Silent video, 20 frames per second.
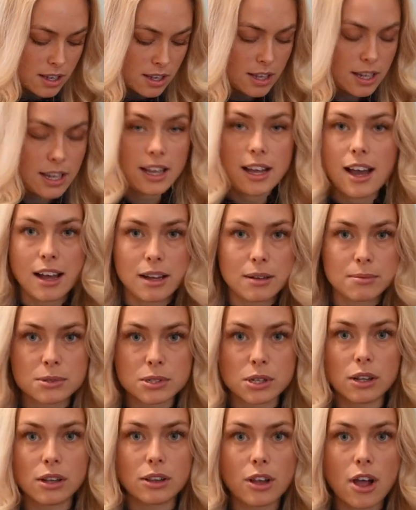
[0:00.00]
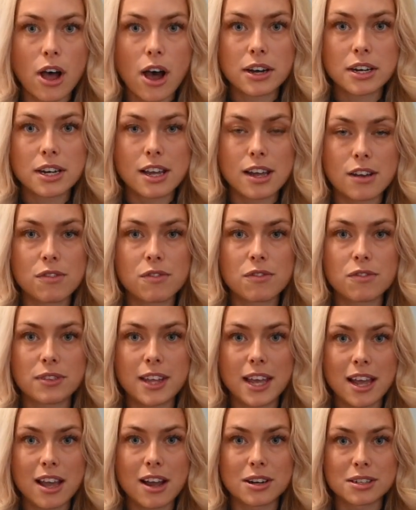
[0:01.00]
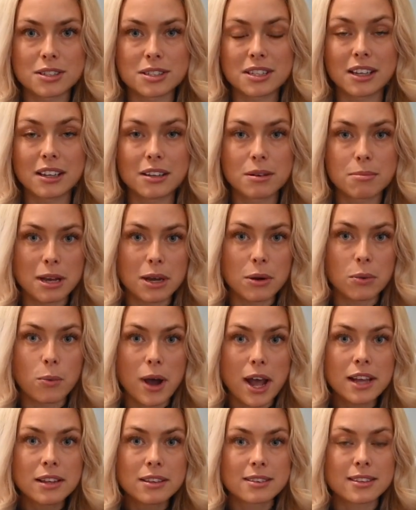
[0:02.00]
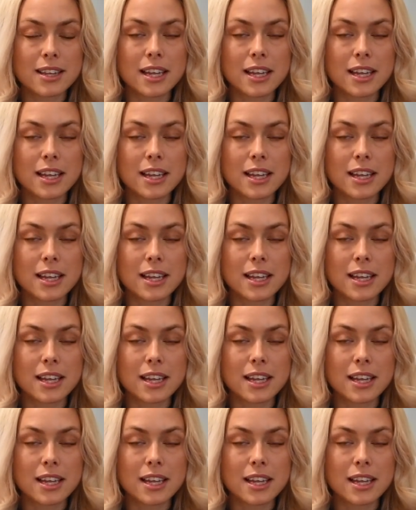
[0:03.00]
It helps a lot if they are still a bit wet,